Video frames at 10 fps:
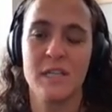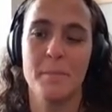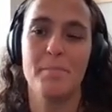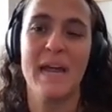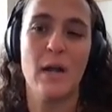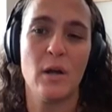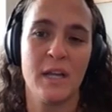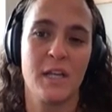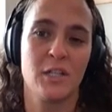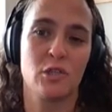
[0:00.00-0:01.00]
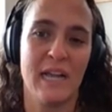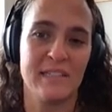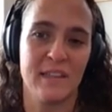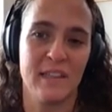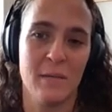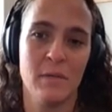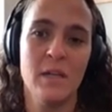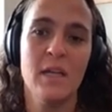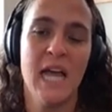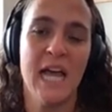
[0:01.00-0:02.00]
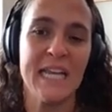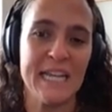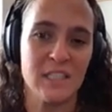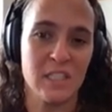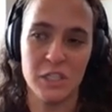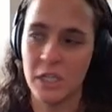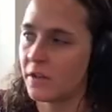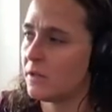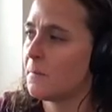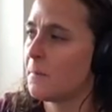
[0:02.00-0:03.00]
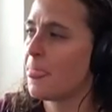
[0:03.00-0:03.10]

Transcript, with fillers: comparing and contrasting them against each other.